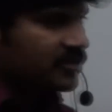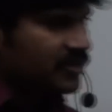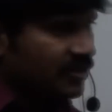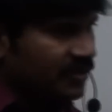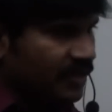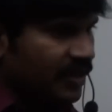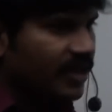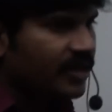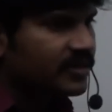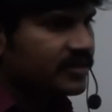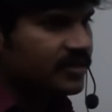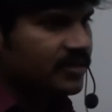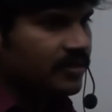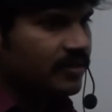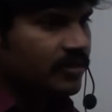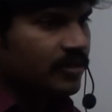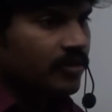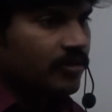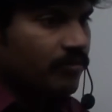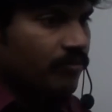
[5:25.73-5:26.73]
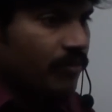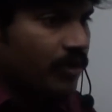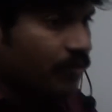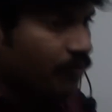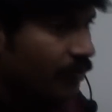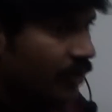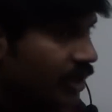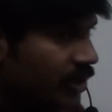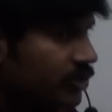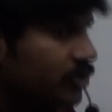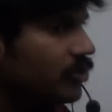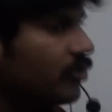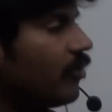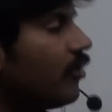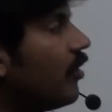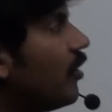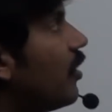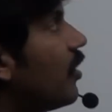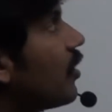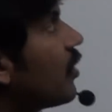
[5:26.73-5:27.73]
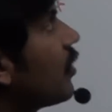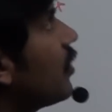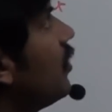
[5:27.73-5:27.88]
syntax, but make sure